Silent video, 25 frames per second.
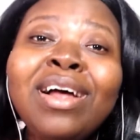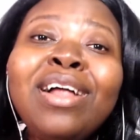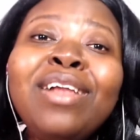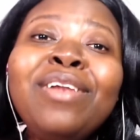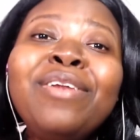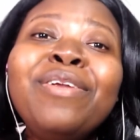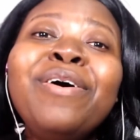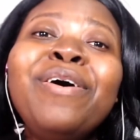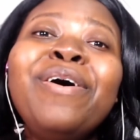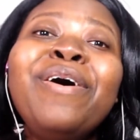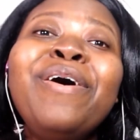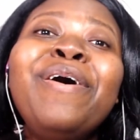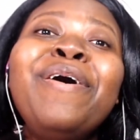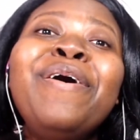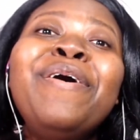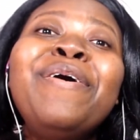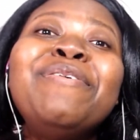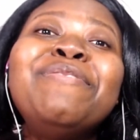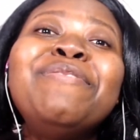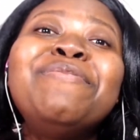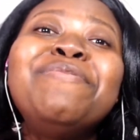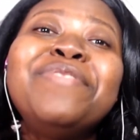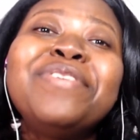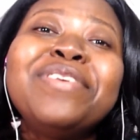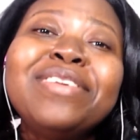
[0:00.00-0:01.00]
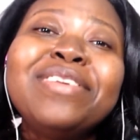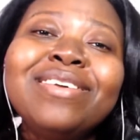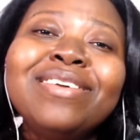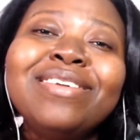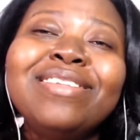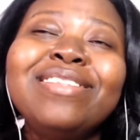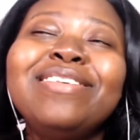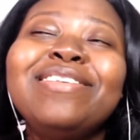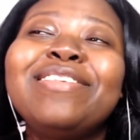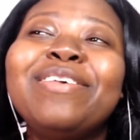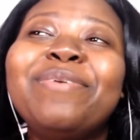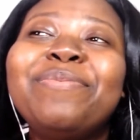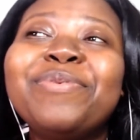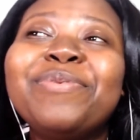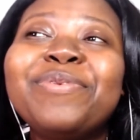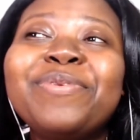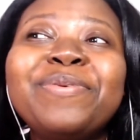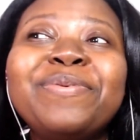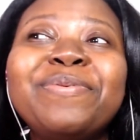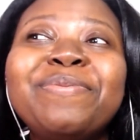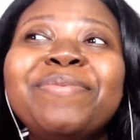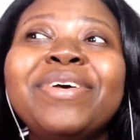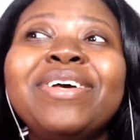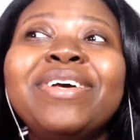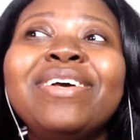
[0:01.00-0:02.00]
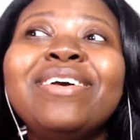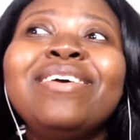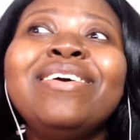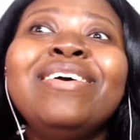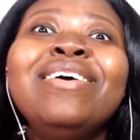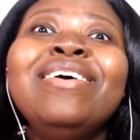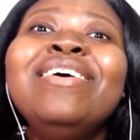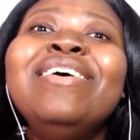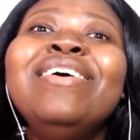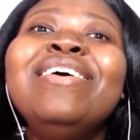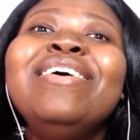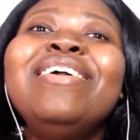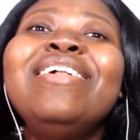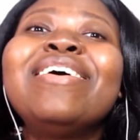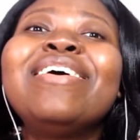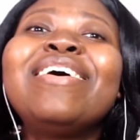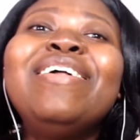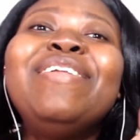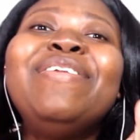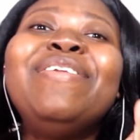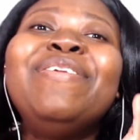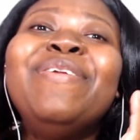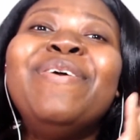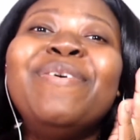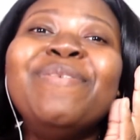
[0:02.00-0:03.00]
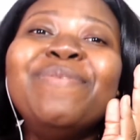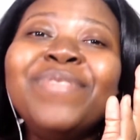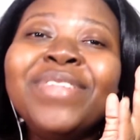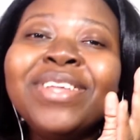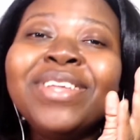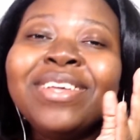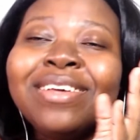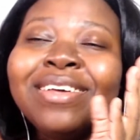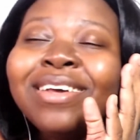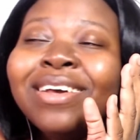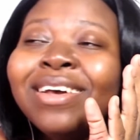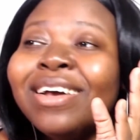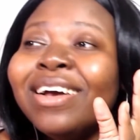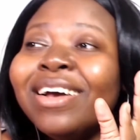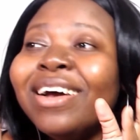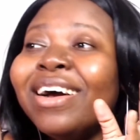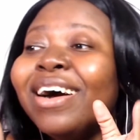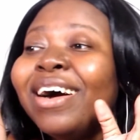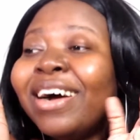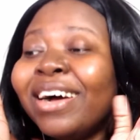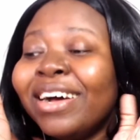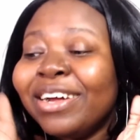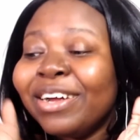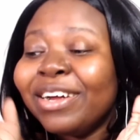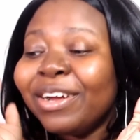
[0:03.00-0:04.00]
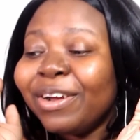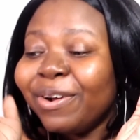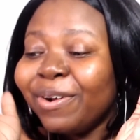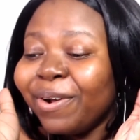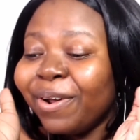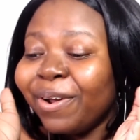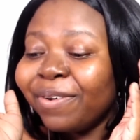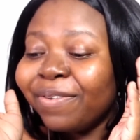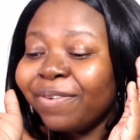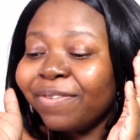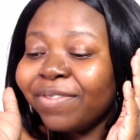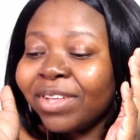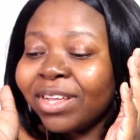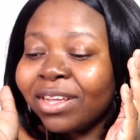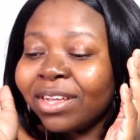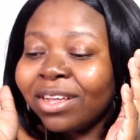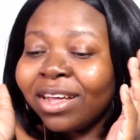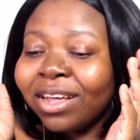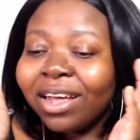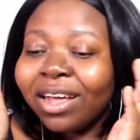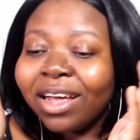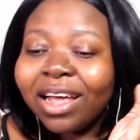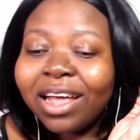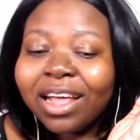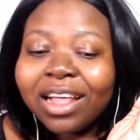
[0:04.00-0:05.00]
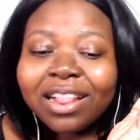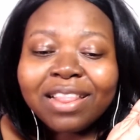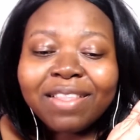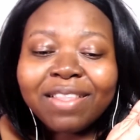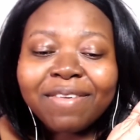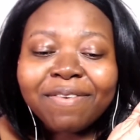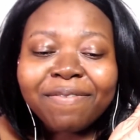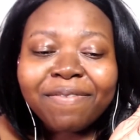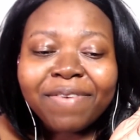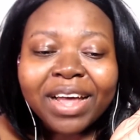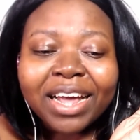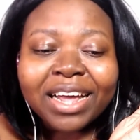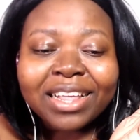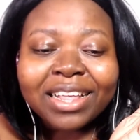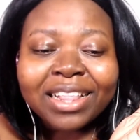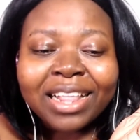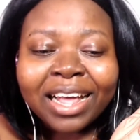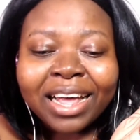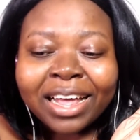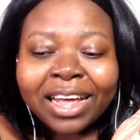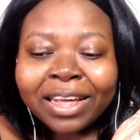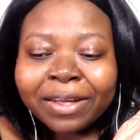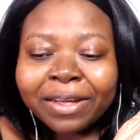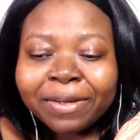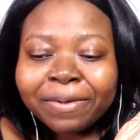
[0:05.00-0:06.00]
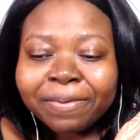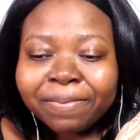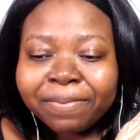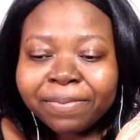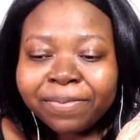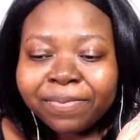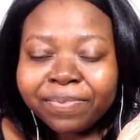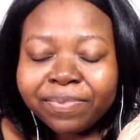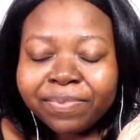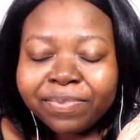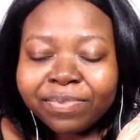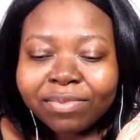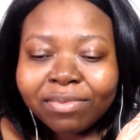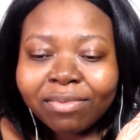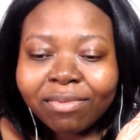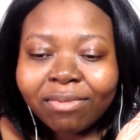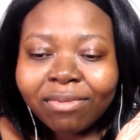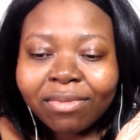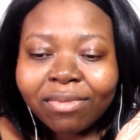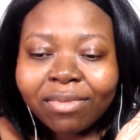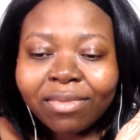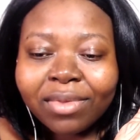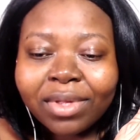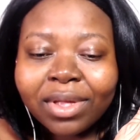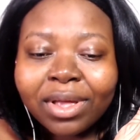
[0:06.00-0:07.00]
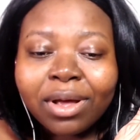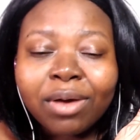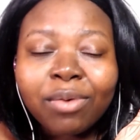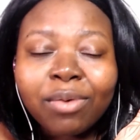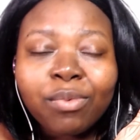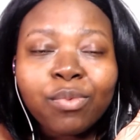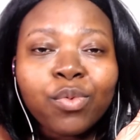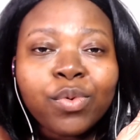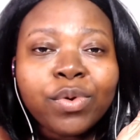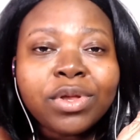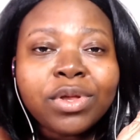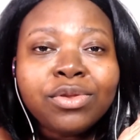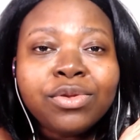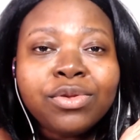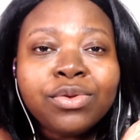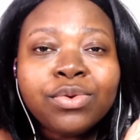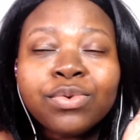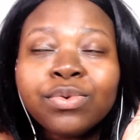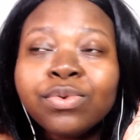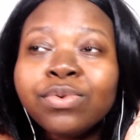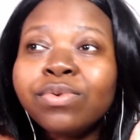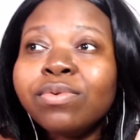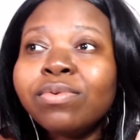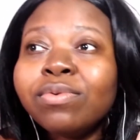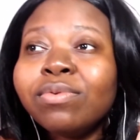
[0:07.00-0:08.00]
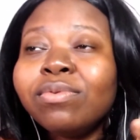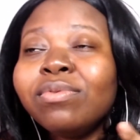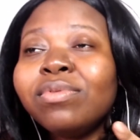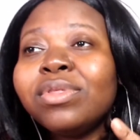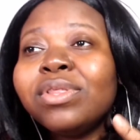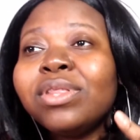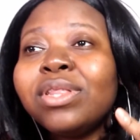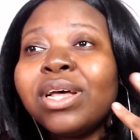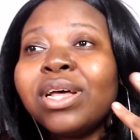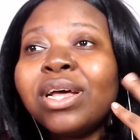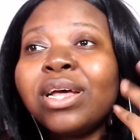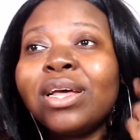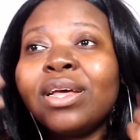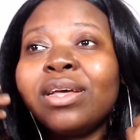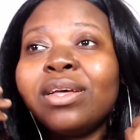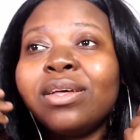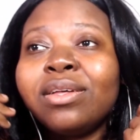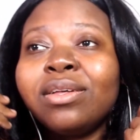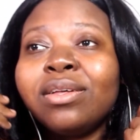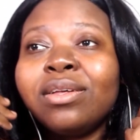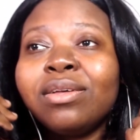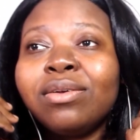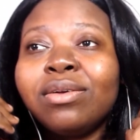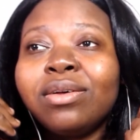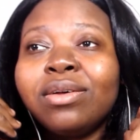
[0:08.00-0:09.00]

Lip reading: I loved this episode, man. Like, I loved it. I loved it. The fact that we knew that